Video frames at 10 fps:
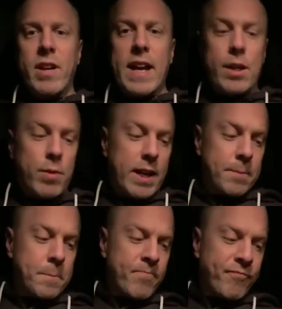Anyway,
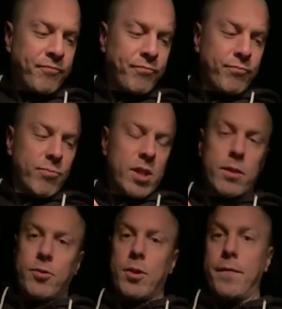
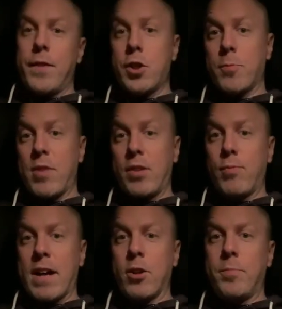so the Fisher Price
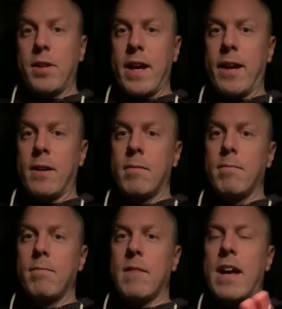record player,
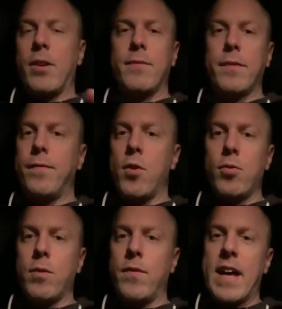I don't have a
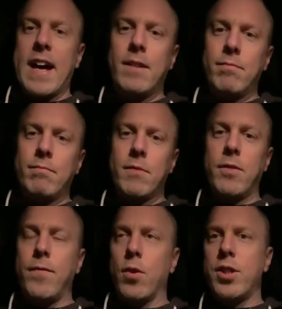photo of that,
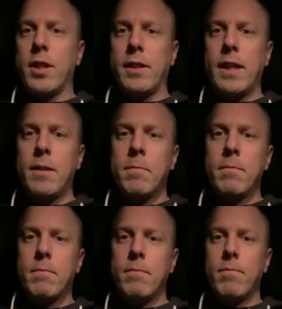unfortunately.
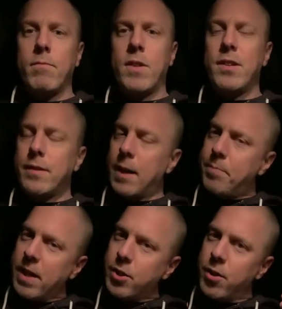Just got a
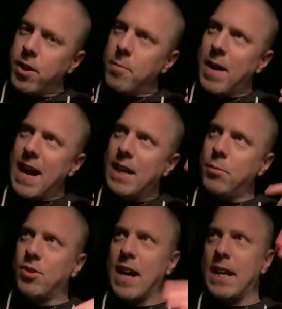picture in your mind. It
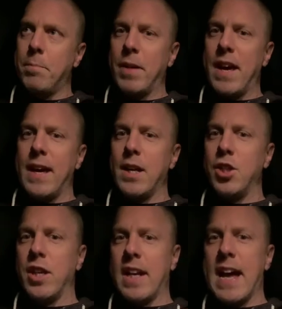was kind of
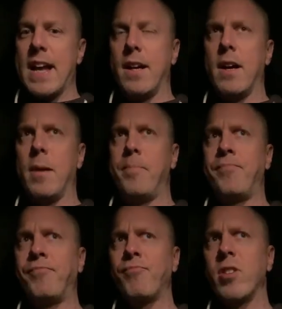beige and it had um
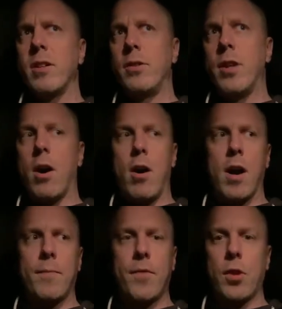the
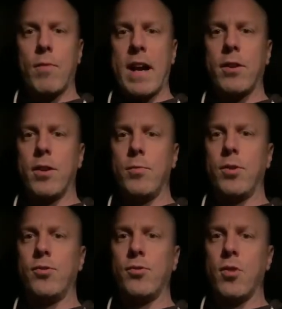arm for the record
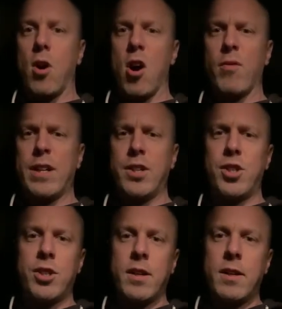was orange.